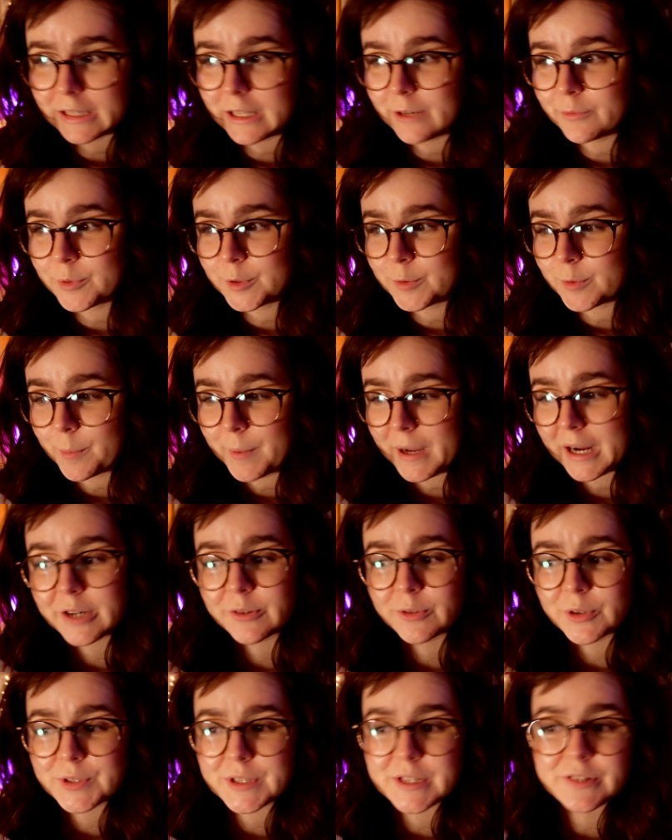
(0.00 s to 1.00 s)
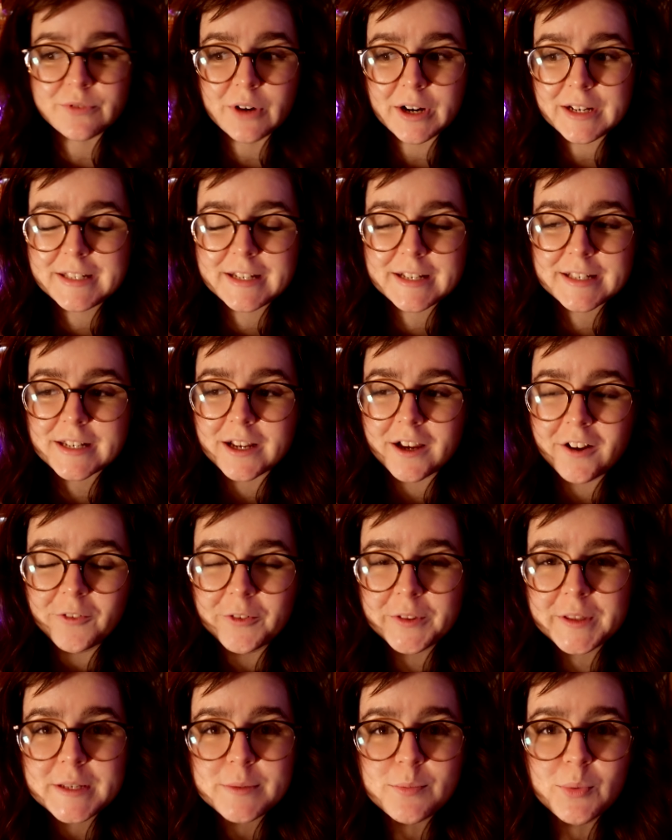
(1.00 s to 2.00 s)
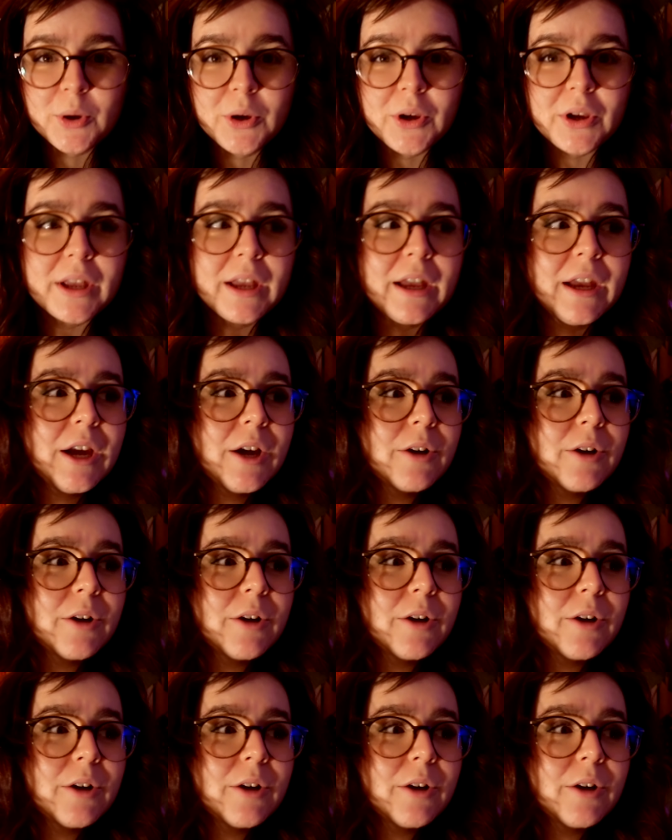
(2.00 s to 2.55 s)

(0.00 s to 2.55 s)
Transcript: love with Rebecca Ross's writing style for this book.